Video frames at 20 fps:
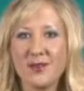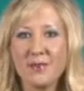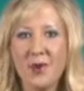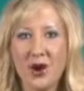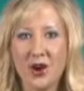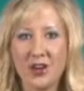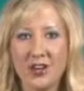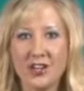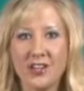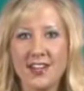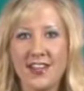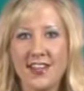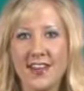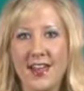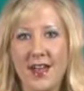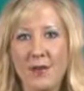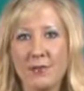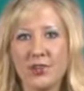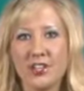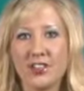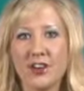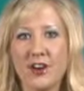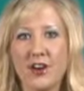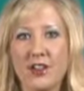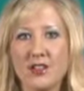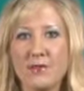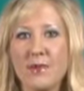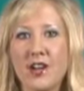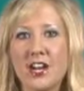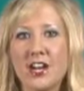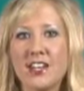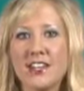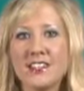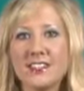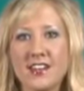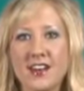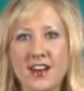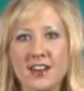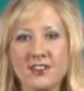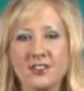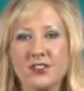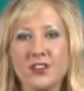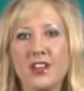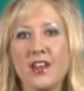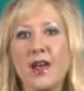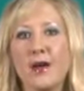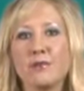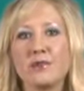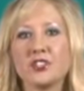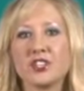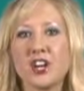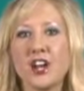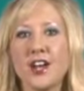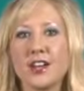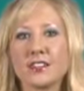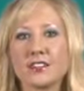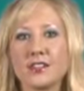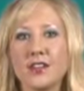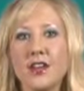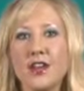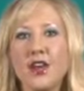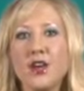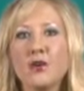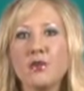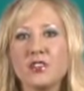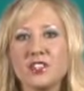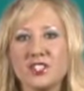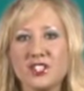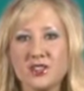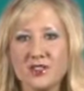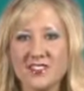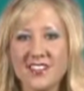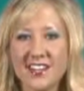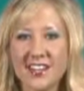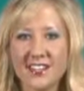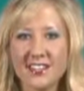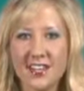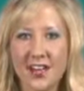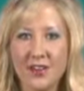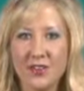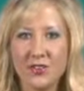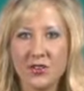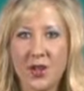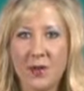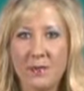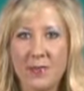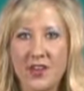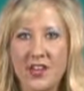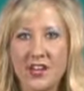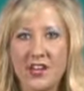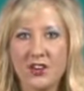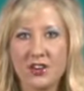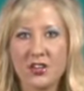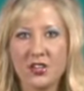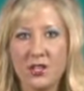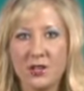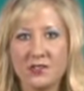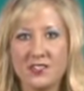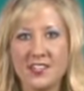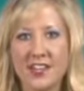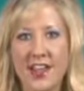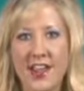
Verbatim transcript: Martin and I'm with All American Title and Abstract. When choosing a title company or closing